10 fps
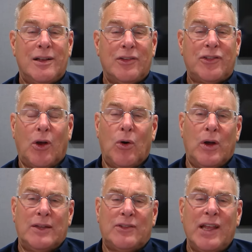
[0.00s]
So
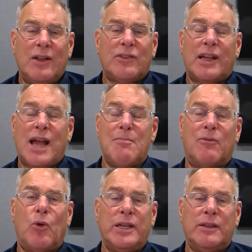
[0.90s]
it sounds like I'm
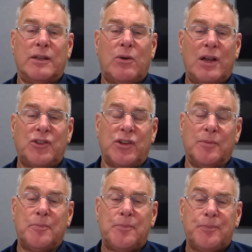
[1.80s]
avoiding the
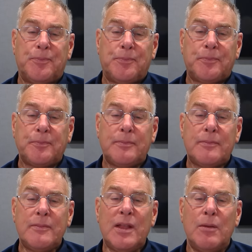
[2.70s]
question,
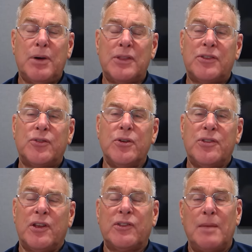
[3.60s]
but the
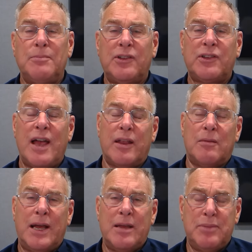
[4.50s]
truth is I'm
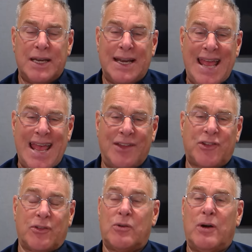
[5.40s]
discounting my ability to
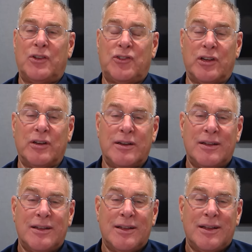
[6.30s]
answer the question.
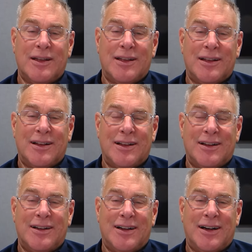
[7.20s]

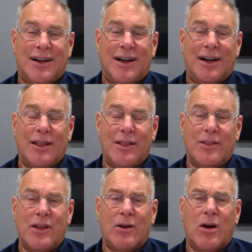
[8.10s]
Uh,
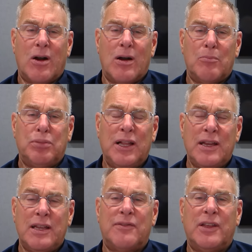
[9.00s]
there are
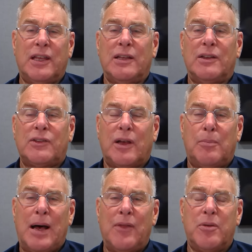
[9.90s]
plenty of things
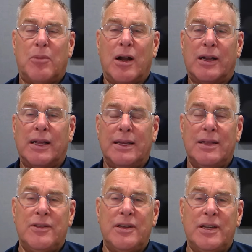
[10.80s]
about the market
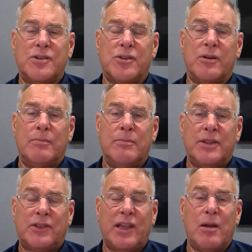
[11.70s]
in the near term
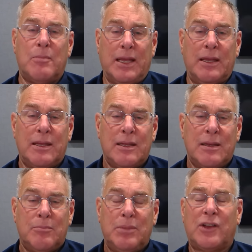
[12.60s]
that scare me
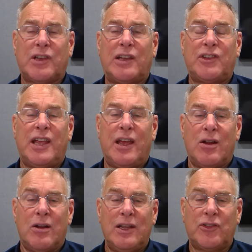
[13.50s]
because I
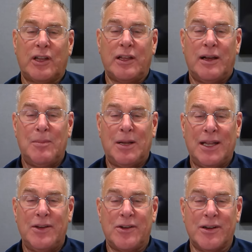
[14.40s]
scare easily. I'm a
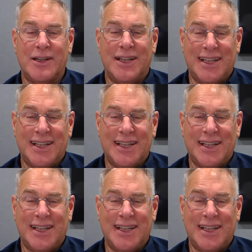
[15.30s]
lender.